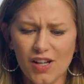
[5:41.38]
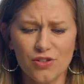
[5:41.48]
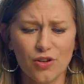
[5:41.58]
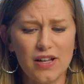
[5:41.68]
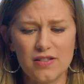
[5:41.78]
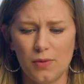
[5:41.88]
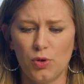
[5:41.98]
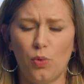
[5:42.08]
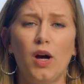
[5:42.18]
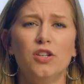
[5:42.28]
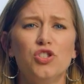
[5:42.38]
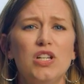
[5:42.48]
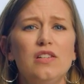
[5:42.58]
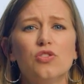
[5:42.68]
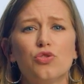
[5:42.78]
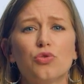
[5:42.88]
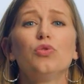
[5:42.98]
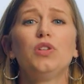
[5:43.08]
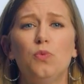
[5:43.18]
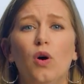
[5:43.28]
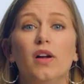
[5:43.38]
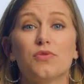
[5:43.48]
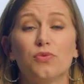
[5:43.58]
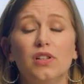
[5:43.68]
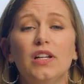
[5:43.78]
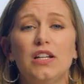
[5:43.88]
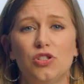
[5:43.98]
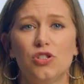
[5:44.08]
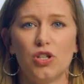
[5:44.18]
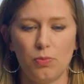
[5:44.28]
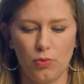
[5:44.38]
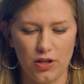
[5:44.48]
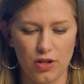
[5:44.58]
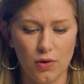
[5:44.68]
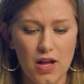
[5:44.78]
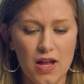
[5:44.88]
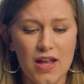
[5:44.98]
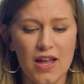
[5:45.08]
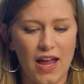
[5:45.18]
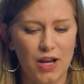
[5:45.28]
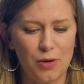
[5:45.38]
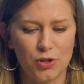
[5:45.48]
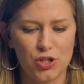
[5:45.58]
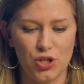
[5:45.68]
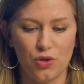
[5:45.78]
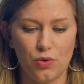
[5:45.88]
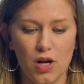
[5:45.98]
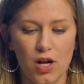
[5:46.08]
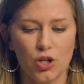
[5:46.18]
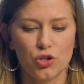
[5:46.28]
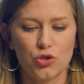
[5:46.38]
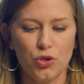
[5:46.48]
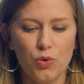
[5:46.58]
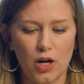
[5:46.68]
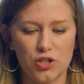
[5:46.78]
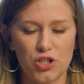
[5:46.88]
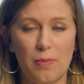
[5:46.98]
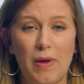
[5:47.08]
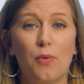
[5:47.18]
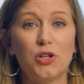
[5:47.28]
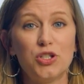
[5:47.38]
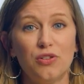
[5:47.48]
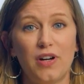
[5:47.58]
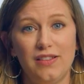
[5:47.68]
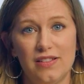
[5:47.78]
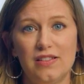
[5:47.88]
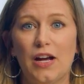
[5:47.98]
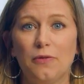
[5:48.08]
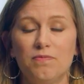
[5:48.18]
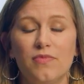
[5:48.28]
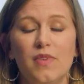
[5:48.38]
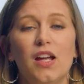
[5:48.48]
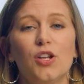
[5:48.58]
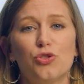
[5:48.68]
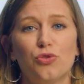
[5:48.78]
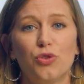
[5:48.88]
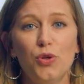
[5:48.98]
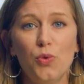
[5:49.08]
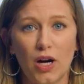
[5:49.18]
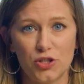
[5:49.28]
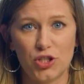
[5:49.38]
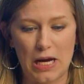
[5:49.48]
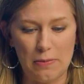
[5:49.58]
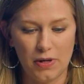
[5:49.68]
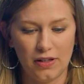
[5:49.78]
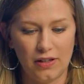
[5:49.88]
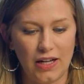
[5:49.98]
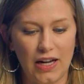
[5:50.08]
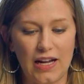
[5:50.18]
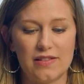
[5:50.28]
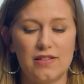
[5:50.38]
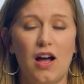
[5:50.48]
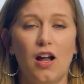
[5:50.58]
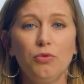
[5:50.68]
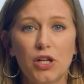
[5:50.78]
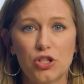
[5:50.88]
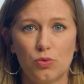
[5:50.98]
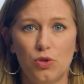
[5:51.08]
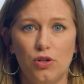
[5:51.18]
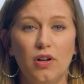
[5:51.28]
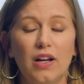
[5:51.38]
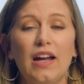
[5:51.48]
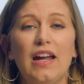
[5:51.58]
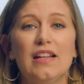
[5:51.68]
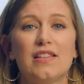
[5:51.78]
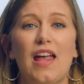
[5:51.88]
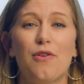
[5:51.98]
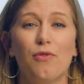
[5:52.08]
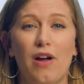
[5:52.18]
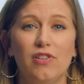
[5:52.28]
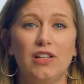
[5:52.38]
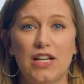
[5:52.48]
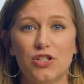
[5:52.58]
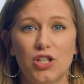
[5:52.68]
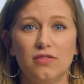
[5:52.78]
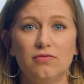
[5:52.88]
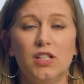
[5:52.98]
So that's number one, Jesus truly wants relationship with you. And number two, true worship, and I want you to write this down, true worship, it's not a ritual, it's a revelation.